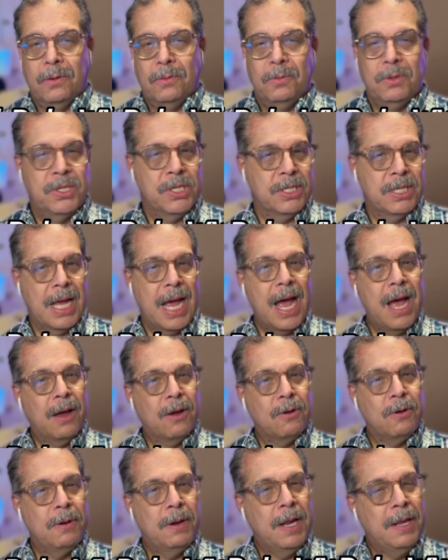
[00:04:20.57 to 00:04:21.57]
which is the
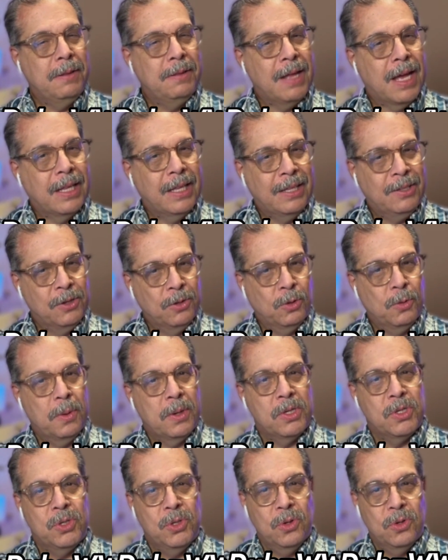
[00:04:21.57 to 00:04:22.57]
acronym that
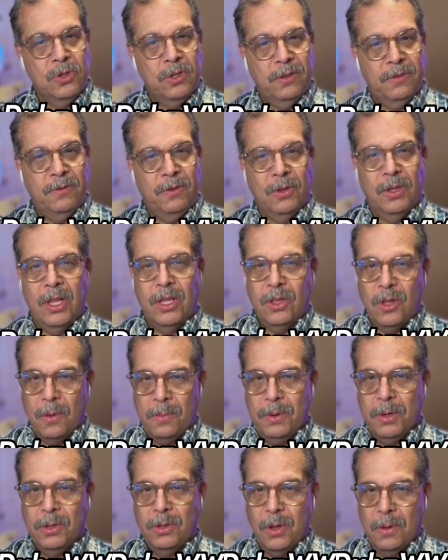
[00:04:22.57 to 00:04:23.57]
YouTubers use for the
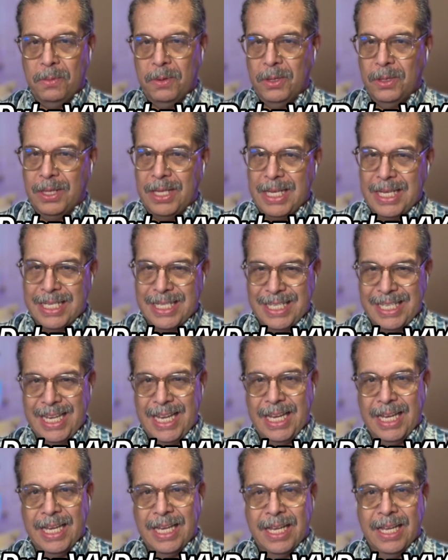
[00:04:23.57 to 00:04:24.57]

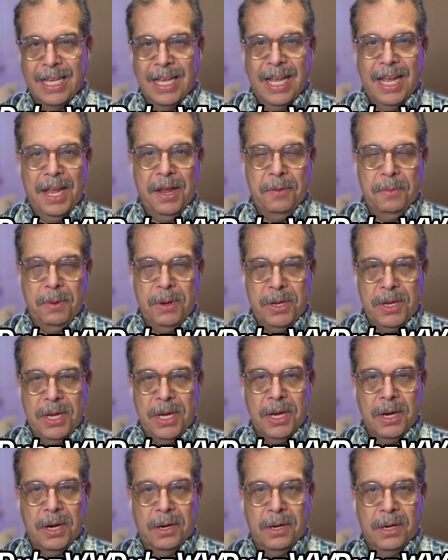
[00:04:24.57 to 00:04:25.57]
WWDC every
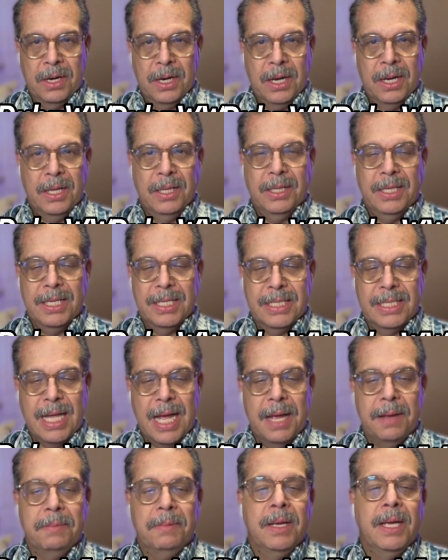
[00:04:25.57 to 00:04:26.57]
year, this
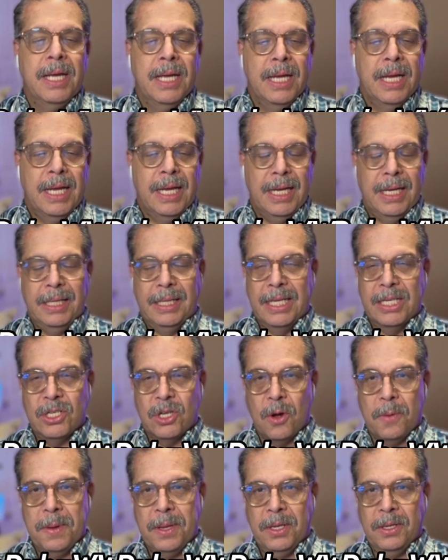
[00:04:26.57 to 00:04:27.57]
time in this
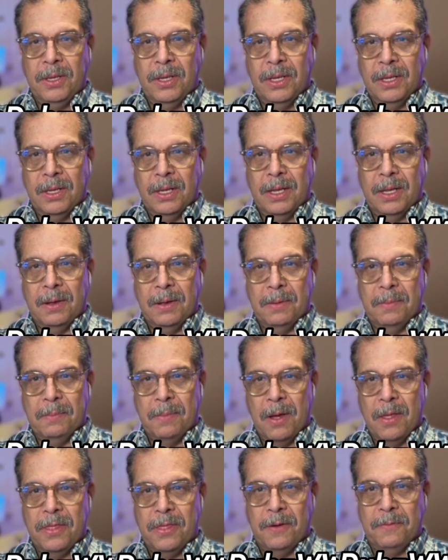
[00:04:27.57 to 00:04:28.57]
coming
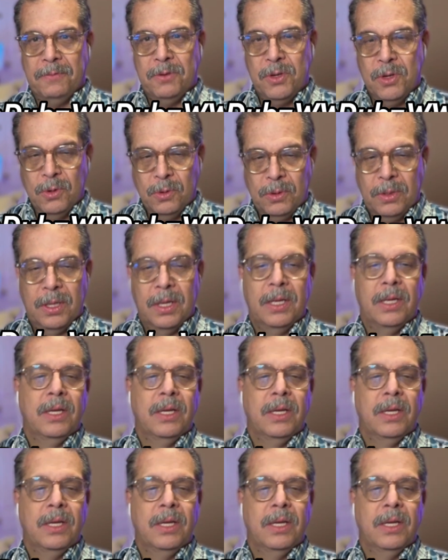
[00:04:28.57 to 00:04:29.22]
month of June.